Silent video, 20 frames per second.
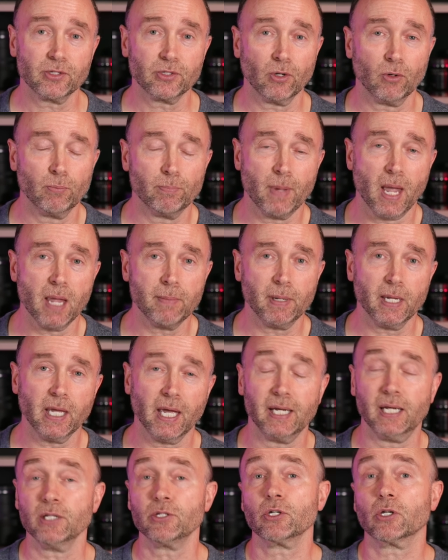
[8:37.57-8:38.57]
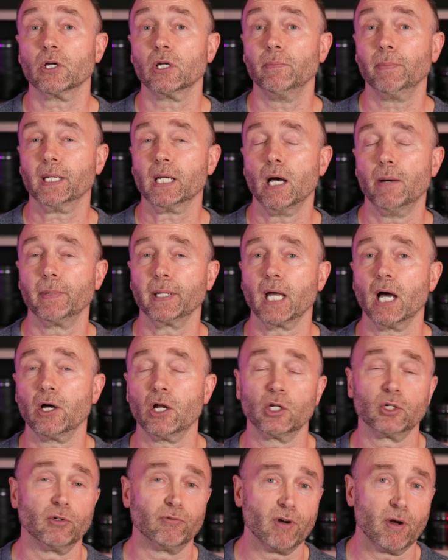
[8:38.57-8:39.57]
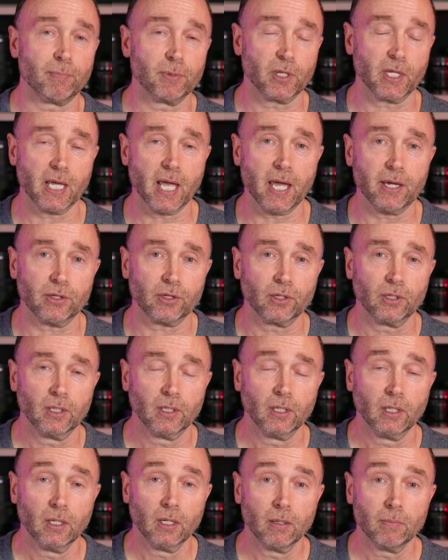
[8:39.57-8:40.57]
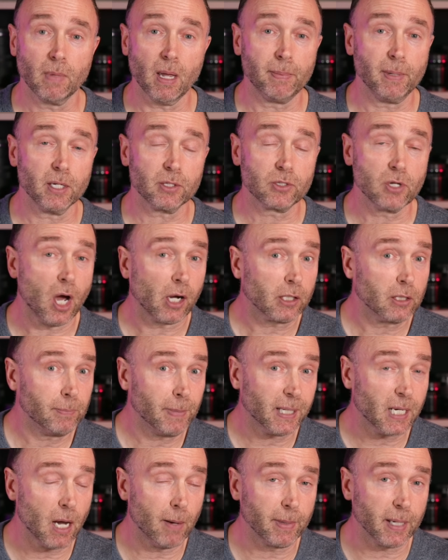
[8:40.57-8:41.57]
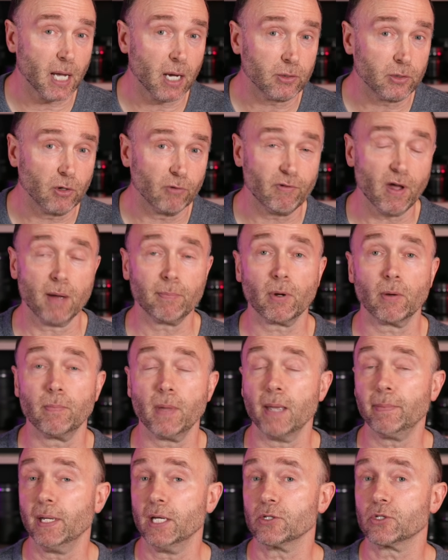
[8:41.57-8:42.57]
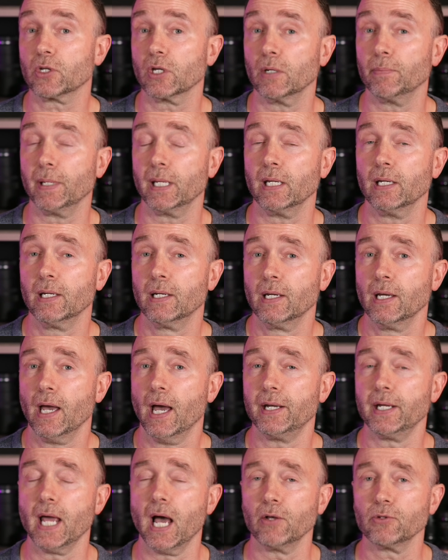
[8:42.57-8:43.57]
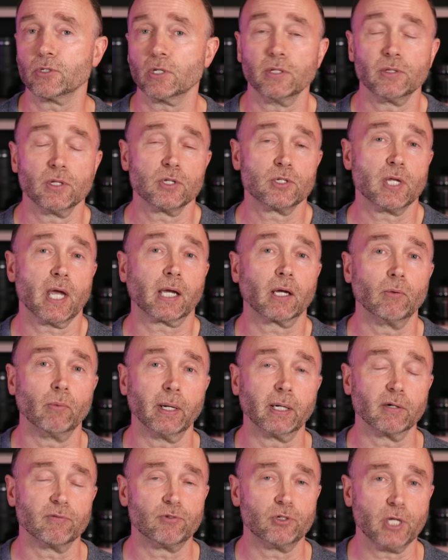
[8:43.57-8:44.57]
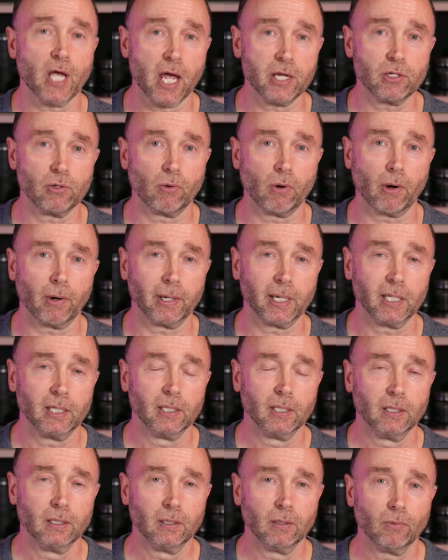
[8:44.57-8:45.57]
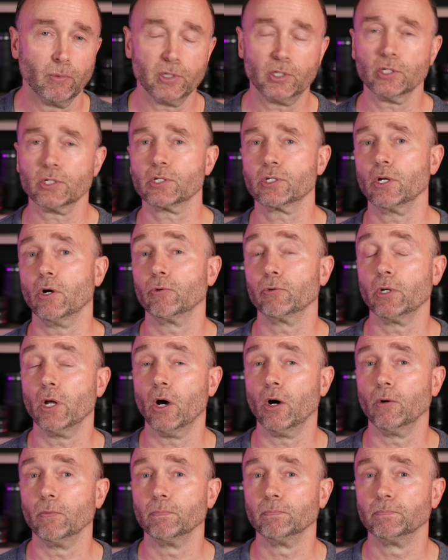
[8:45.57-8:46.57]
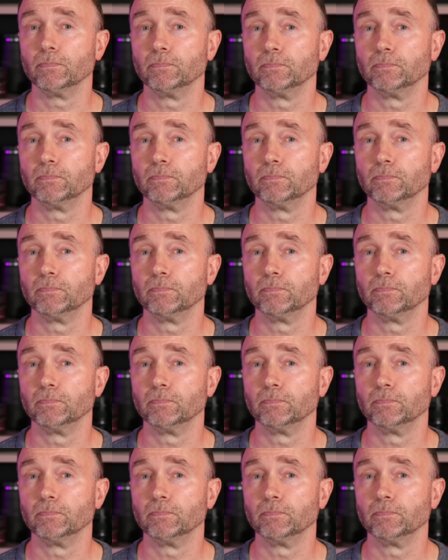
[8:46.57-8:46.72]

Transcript: So maybe it isn't going to be coming out on November the 8th. Maybe it's not going to be coming out in November. Maybe it's going to be announced in the second week of January. We just don't know.